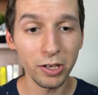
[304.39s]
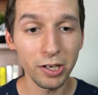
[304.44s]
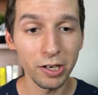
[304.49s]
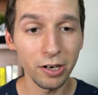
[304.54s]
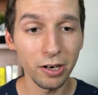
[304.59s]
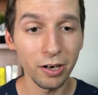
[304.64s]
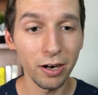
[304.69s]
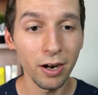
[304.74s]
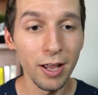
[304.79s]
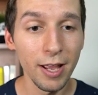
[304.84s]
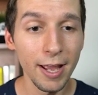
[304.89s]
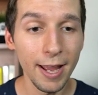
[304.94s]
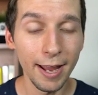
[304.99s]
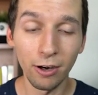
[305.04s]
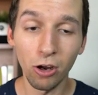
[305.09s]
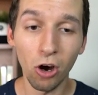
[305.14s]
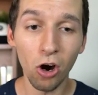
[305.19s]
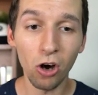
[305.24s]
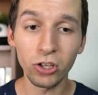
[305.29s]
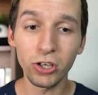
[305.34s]
here,
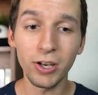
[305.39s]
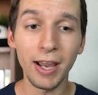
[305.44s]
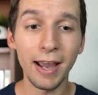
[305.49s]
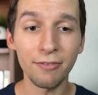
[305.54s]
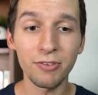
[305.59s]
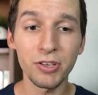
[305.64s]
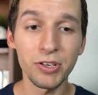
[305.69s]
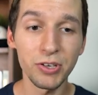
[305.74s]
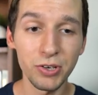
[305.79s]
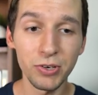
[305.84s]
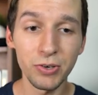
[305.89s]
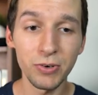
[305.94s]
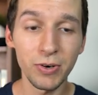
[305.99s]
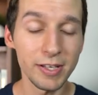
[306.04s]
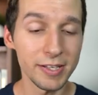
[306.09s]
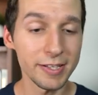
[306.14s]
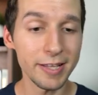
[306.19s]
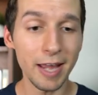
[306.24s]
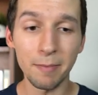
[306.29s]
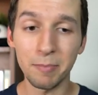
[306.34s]
and all you have to do
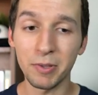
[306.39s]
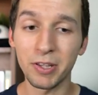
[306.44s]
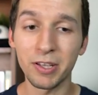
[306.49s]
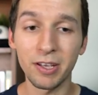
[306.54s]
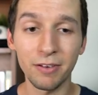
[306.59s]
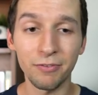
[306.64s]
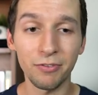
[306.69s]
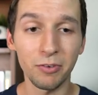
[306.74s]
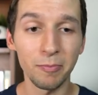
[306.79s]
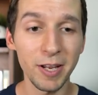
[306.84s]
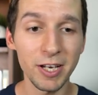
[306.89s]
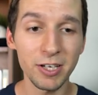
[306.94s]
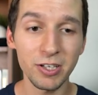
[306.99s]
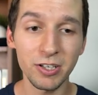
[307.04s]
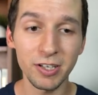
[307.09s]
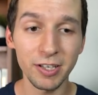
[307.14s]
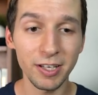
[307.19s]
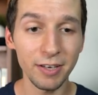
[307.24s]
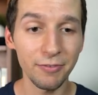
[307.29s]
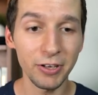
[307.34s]
is type in the
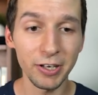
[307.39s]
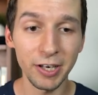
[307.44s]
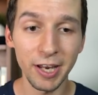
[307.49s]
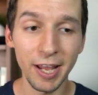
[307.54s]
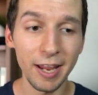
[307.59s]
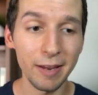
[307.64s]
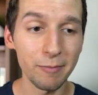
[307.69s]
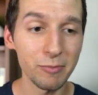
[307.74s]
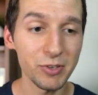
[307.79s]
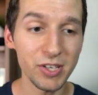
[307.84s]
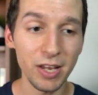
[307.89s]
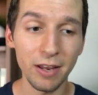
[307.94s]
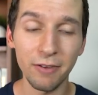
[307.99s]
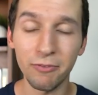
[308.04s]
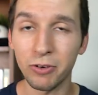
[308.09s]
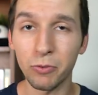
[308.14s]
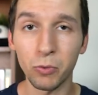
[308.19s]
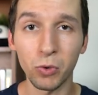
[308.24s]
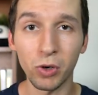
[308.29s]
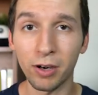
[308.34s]
information, give it a name, save
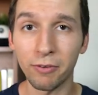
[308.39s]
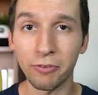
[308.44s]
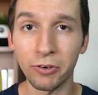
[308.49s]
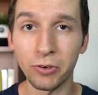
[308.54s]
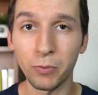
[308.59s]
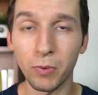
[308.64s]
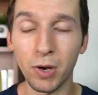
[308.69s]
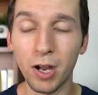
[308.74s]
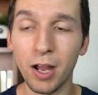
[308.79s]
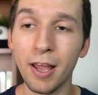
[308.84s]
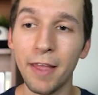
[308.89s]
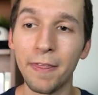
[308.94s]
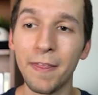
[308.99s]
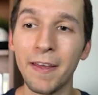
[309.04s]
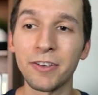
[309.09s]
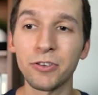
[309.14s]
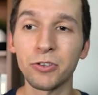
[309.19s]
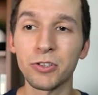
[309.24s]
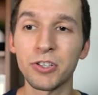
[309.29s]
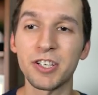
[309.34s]
it wherever you want, and
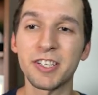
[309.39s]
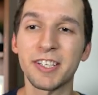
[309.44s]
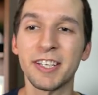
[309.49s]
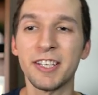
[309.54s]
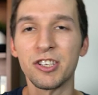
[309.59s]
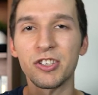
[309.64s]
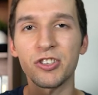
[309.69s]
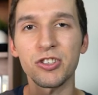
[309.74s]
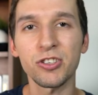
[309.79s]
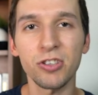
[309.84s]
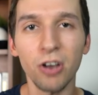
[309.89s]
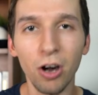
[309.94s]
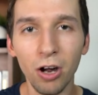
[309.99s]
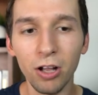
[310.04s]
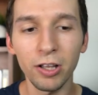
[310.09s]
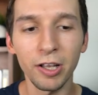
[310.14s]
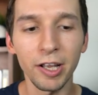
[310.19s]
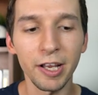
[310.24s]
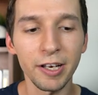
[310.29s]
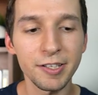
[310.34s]
then you'll just
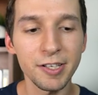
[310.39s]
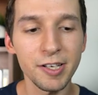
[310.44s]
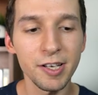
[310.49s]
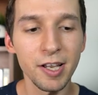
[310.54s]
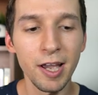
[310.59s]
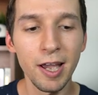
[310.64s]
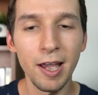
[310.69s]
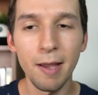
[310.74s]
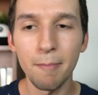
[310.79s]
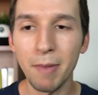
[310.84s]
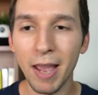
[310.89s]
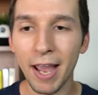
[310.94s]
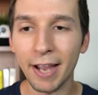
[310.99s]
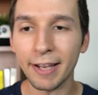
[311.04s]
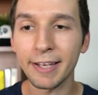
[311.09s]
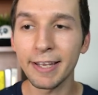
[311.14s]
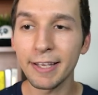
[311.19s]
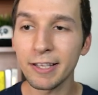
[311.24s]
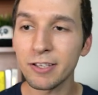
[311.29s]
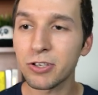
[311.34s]
install it
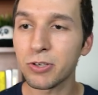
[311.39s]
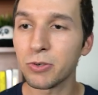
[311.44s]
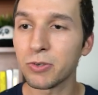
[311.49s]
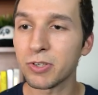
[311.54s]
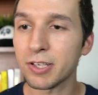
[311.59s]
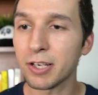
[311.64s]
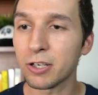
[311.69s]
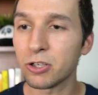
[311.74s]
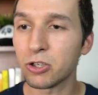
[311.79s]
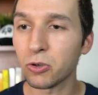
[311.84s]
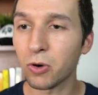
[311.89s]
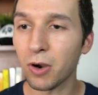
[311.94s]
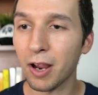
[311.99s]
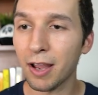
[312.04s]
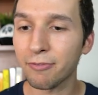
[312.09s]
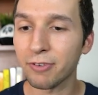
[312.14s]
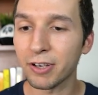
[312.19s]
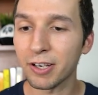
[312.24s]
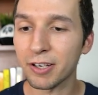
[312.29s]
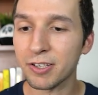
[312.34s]
back into Essential
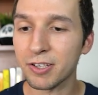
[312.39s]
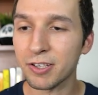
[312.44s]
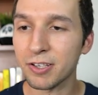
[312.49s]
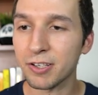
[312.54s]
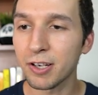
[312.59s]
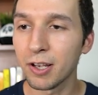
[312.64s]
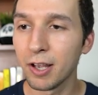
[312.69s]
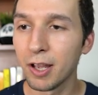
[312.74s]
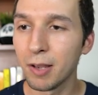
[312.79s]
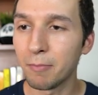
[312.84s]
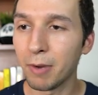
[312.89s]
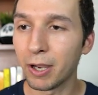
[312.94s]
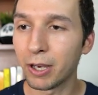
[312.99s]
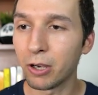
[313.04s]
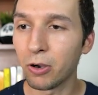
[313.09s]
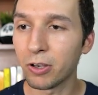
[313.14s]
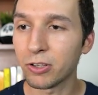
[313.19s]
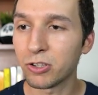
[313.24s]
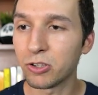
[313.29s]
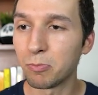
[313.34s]
Graphics by
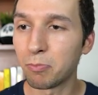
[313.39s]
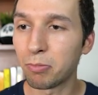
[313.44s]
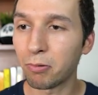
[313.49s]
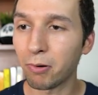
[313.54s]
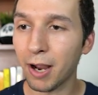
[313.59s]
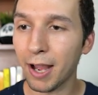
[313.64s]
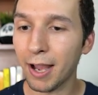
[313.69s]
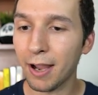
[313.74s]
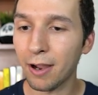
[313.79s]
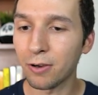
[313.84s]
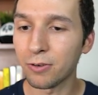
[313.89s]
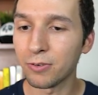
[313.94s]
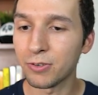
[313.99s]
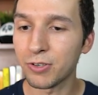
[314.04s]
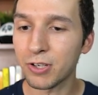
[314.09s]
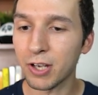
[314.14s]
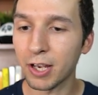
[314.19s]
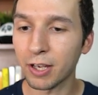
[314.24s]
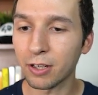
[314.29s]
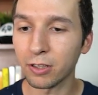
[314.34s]
going to
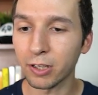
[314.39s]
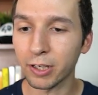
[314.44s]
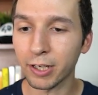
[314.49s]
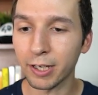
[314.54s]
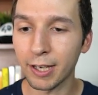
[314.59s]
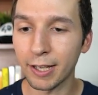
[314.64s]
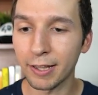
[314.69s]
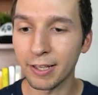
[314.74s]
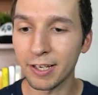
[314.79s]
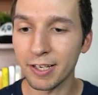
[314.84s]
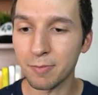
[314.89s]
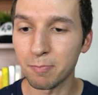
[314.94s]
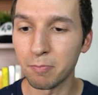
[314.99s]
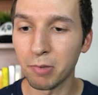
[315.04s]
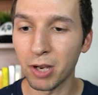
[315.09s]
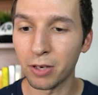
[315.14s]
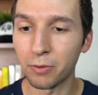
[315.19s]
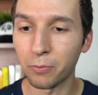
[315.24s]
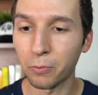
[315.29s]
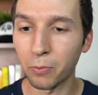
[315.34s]
browse and clicking on this
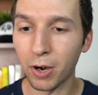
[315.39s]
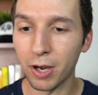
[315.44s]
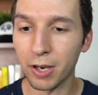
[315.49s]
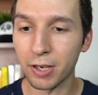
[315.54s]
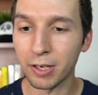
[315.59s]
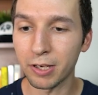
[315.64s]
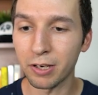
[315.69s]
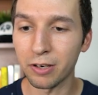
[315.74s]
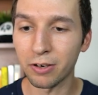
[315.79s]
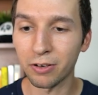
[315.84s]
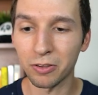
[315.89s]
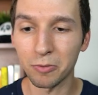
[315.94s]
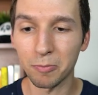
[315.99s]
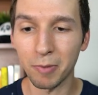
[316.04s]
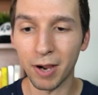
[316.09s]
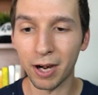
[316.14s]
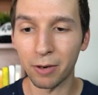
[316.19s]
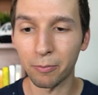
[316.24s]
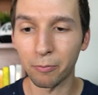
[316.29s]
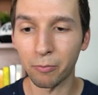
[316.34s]
button right here in the
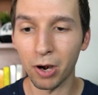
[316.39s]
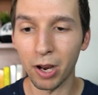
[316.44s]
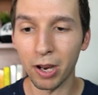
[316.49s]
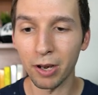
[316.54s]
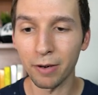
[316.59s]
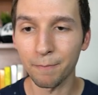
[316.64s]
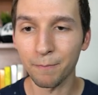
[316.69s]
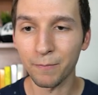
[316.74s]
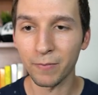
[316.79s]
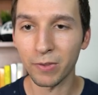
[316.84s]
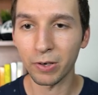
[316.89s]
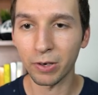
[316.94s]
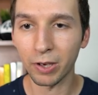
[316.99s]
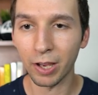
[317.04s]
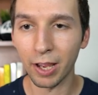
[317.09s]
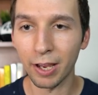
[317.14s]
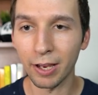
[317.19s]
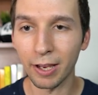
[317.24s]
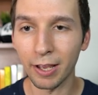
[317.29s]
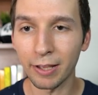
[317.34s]
bottom right.
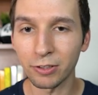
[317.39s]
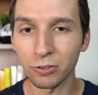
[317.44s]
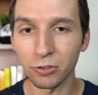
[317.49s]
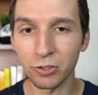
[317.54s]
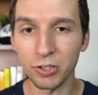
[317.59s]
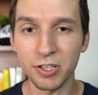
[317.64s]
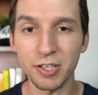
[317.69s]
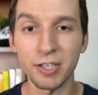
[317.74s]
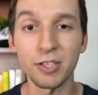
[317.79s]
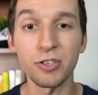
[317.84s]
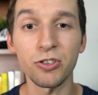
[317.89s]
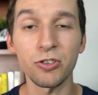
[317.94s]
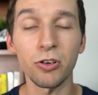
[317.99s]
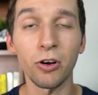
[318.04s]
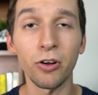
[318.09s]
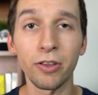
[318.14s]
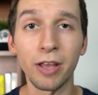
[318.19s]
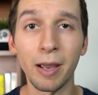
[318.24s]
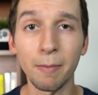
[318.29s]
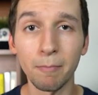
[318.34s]
Okay, and you'll just
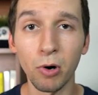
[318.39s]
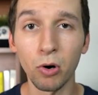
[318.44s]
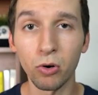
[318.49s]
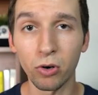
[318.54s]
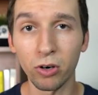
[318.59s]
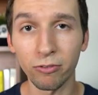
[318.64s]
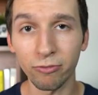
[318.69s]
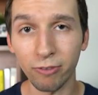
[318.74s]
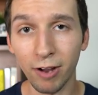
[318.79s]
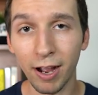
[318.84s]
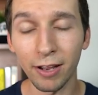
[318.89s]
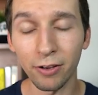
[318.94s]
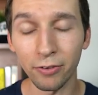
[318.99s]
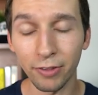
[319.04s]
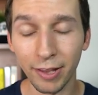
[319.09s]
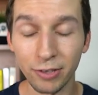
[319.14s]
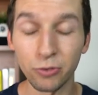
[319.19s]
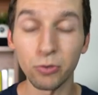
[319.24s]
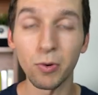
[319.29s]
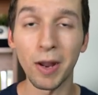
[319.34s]
install that Mogrt file
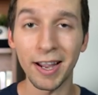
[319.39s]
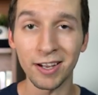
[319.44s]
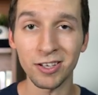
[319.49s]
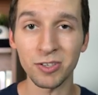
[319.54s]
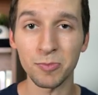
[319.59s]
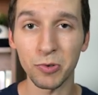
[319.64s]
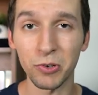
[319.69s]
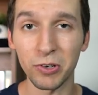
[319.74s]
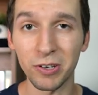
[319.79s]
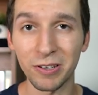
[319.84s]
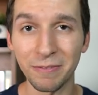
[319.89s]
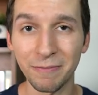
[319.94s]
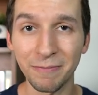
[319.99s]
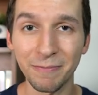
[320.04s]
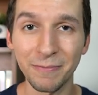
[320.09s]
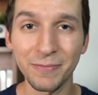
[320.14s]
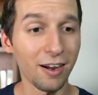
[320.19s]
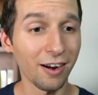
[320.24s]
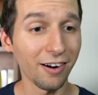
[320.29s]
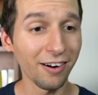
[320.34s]
that you exported.
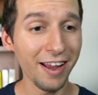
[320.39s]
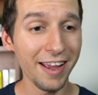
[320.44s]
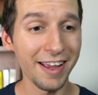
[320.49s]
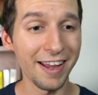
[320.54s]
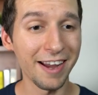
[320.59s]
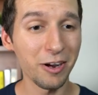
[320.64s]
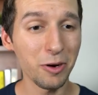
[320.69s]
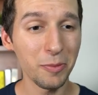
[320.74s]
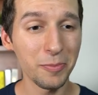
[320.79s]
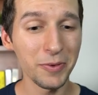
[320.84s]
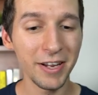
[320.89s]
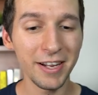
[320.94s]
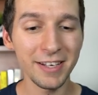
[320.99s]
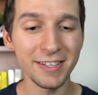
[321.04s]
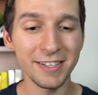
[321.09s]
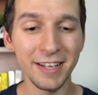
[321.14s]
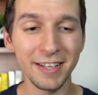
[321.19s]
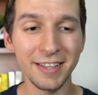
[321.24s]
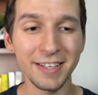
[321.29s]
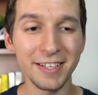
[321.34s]
All right, I hope you guys
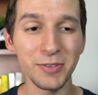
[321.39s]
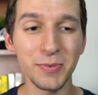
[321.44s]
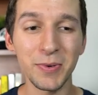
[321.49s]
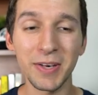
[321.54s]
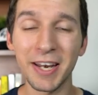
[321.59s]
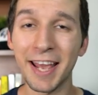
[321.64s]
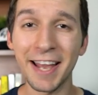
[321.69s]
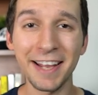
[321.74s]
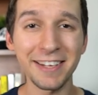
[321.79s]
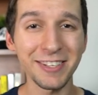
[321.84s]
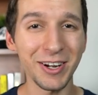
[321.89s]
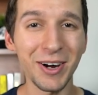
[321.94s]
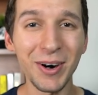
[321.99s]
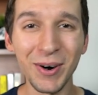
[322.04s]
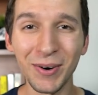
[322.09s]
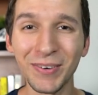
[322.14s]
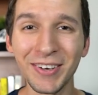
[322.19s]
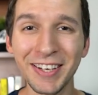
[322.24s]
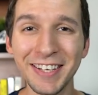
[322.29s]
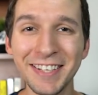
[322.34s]
like this one. As
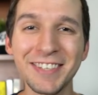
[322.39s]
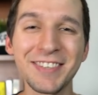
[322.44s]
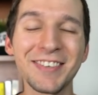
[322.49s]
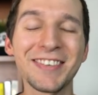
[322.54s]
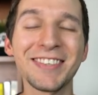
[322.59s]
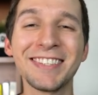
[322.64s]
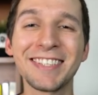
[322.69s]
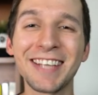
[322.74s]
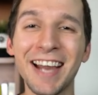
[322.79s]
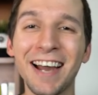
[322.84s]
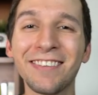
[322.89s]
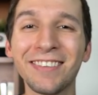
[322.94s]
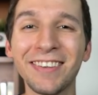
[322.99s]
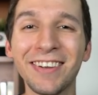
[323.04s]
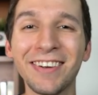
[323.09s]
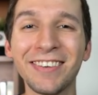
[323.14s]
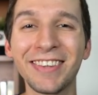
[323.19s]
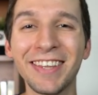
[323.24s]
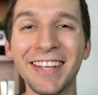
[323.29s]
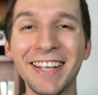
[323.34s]
always, you can
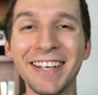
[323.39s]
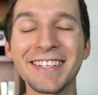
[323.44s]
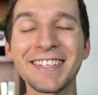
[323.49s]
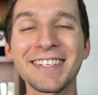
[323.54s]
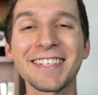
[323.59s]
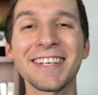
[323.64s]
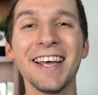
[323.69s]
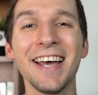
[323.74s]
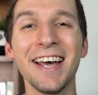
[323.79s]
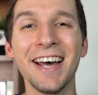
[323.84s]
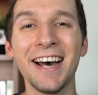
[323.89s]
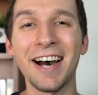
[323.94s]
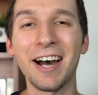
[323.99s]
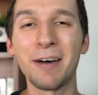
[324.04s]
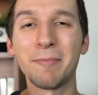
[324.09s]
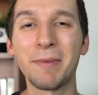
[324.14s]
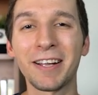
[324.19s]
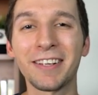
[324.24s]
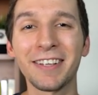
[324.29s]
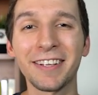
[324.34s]
download this uh,
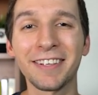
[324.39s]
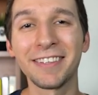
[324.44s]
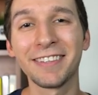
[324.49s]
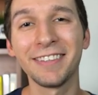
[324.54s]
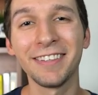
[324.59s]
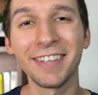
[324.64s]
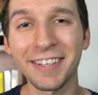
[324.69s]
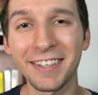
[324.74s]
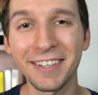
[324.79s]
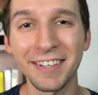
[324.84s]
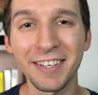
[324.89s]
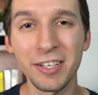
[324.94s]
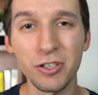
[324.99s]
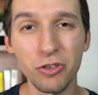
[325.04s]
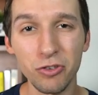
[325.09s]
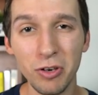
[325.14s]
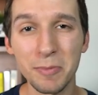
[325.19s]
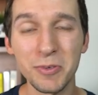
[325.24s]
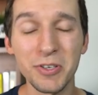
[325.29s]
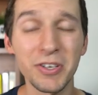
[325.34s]
by clicking the link in the
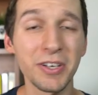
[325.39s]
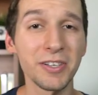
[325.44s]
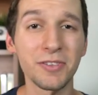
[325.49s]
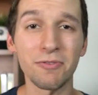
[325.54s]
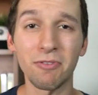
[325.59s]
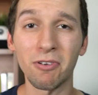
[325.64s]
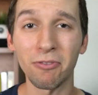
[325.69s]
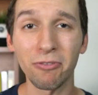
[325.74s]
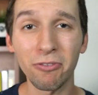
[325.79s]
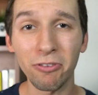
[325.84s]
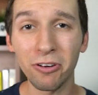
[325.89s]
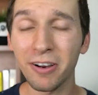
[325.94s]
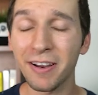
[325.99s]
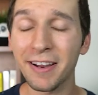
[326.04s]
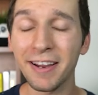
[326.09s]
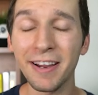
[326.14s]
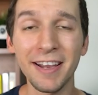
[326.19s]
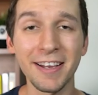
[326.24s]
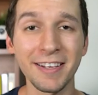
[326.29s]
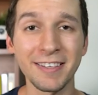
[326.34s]
description. It's for
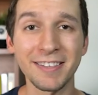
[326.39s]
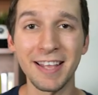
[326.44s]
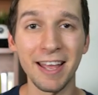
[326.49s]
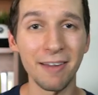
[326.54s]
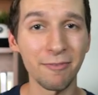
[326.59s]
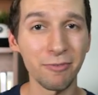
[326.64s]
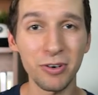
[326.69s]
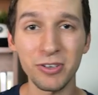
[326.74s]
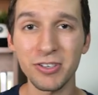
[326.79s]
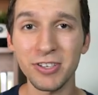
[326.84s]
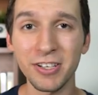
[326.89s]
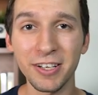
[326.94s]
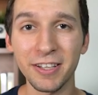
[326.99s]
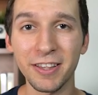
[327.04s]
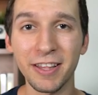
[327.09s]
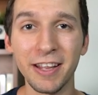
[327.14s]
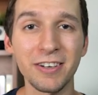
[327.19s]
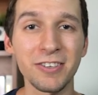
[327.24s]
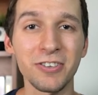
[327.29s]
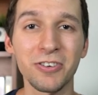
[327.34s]
free. It's that first link
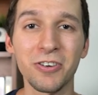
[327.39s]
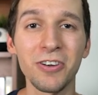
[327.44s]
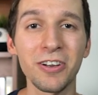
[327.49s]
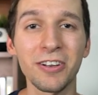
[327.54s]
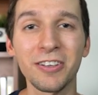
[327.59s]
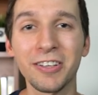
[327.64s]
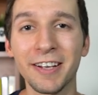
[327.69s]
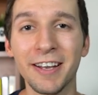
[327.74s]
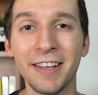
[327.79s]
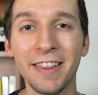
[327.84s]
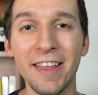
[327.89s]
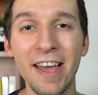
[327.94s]
there, so go and click on